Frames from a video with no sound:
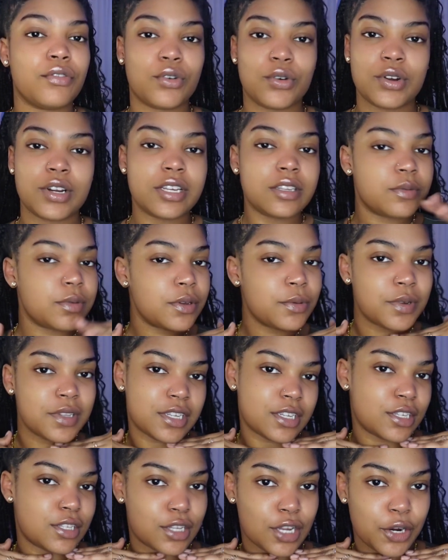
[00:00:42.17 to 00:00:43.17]
course, we want
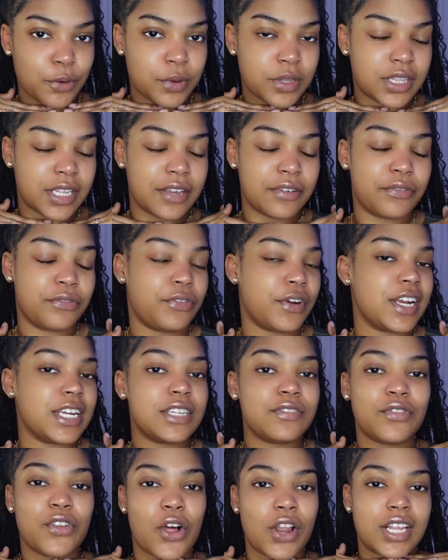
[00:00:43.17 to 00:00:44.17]
to start with a
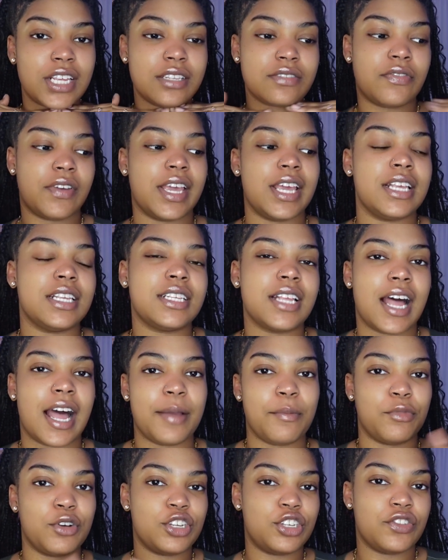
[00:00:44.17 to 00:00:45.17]
fresh, flawless face.
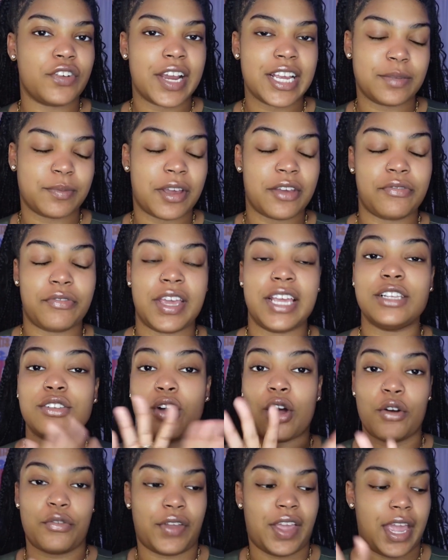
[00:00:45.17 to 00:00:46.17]
I moisturize my face
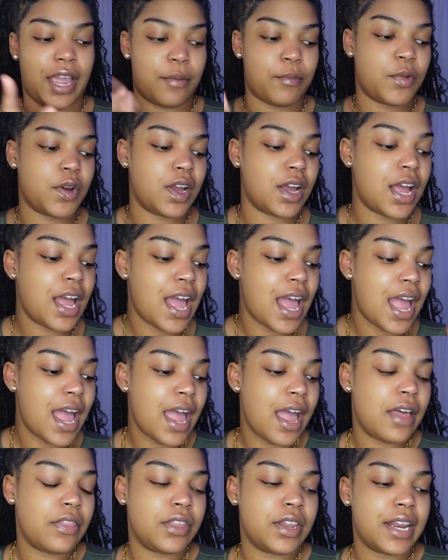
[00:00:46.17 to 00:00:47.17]
off camera,
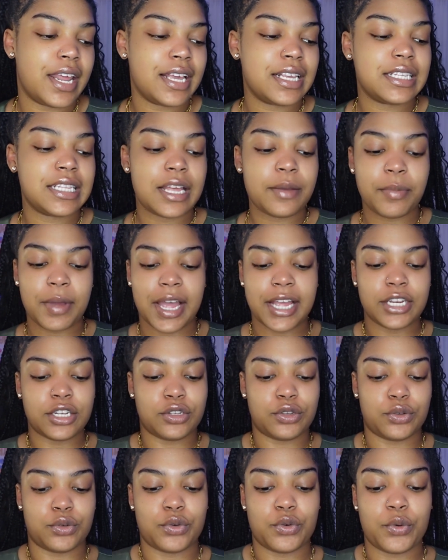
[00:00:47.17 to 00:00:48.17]
and the next step I
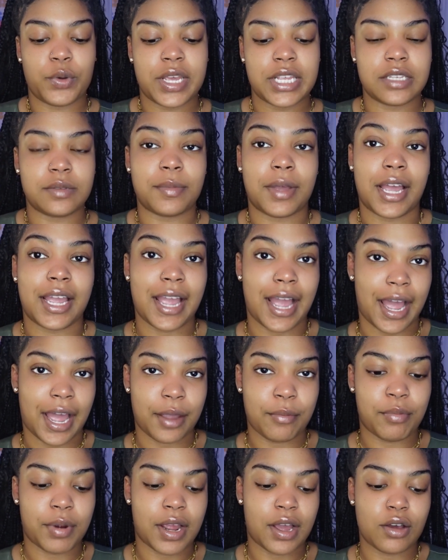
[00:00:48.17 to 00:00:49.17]
do is my
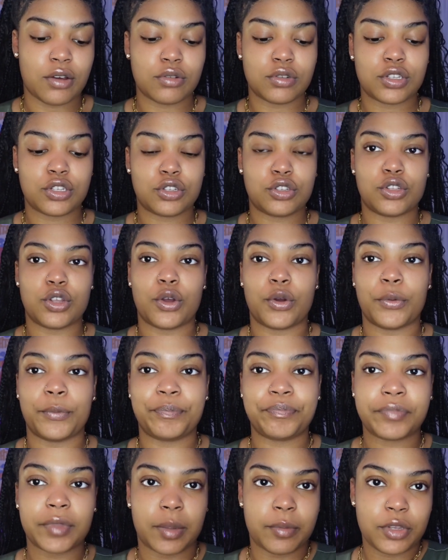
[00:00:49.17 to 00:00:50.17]
eyebrows. So
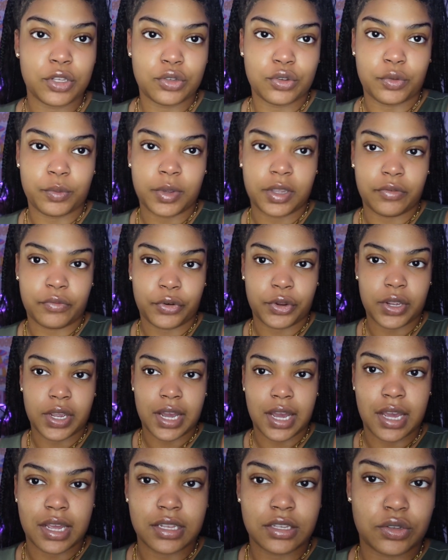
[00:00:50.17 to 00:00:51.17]
let me zoom in for you
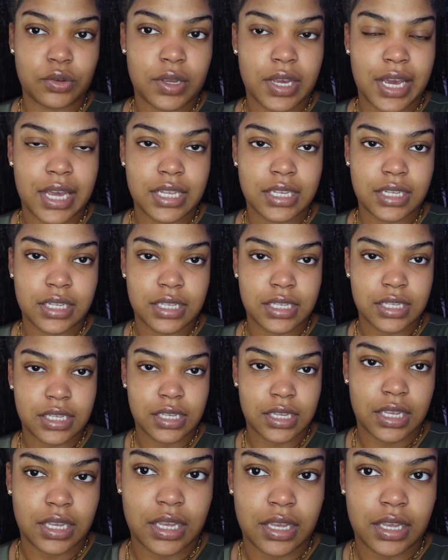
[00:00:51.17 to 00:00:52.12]
guys so you guys can see.